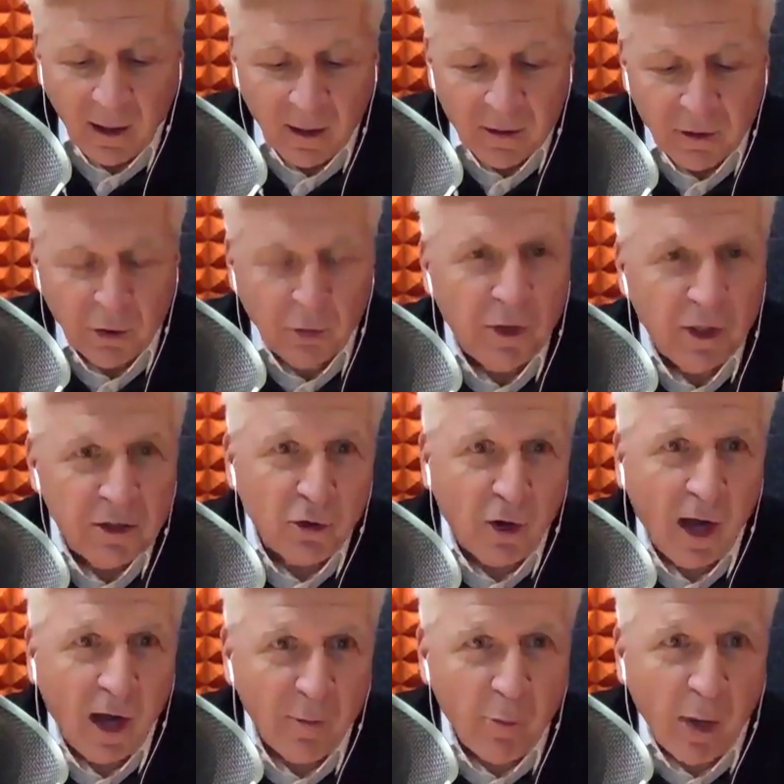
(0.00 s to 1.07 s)
do these
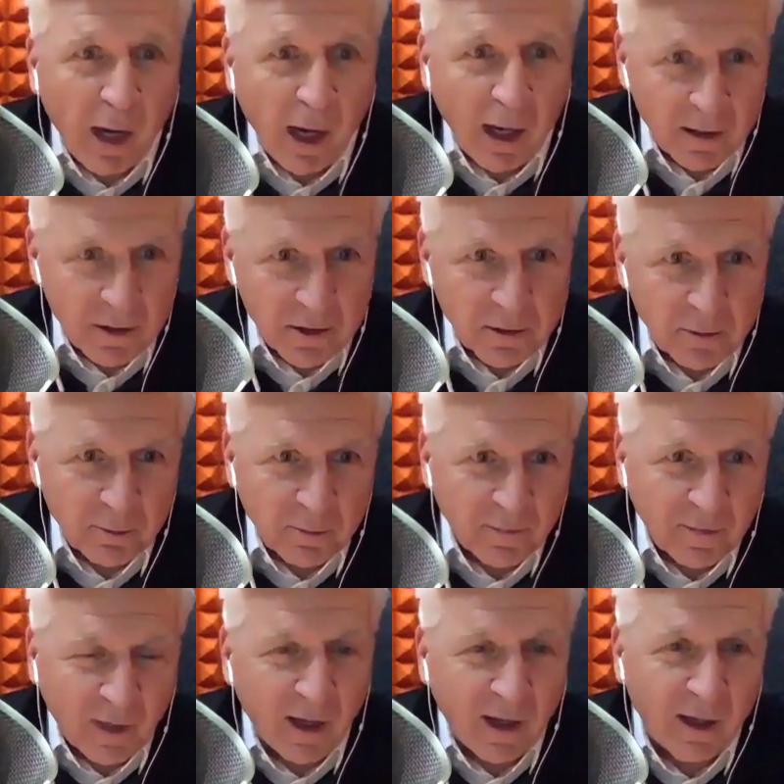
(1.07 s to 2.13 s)
drive-bys
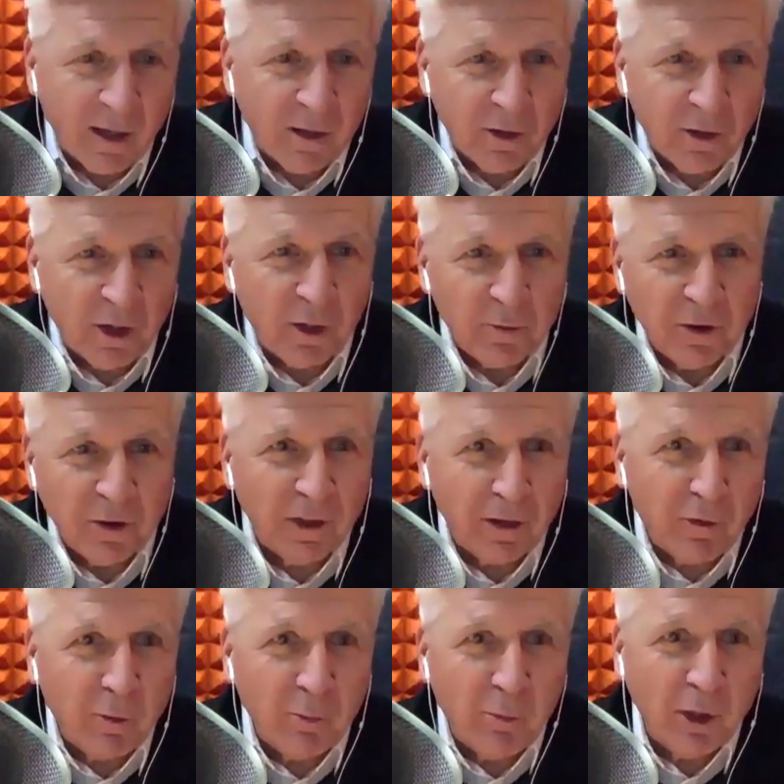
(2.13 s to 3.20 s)
and,
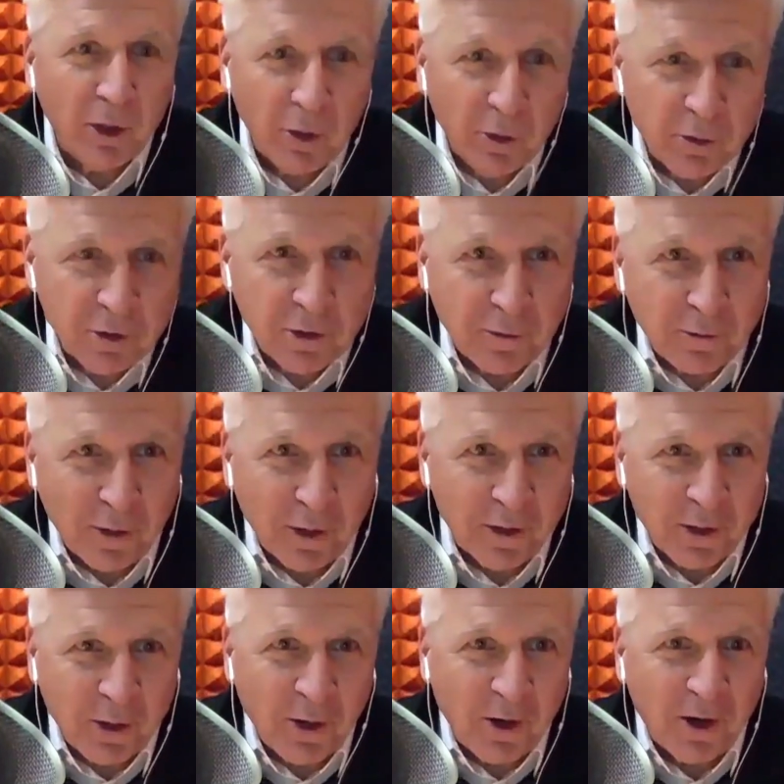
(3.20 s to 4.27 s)
deliver balloons to the front
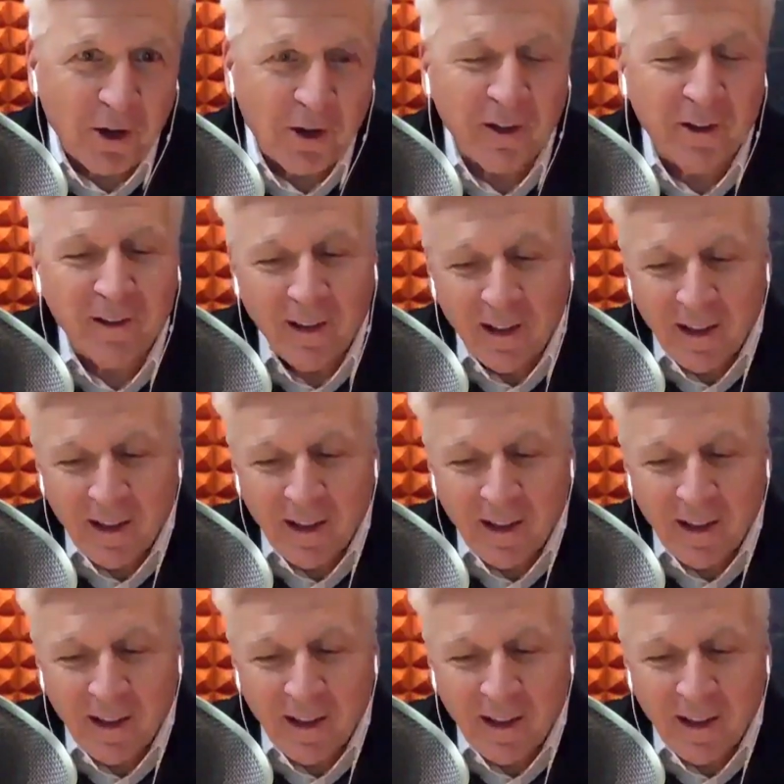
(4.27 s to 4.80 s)
yard, and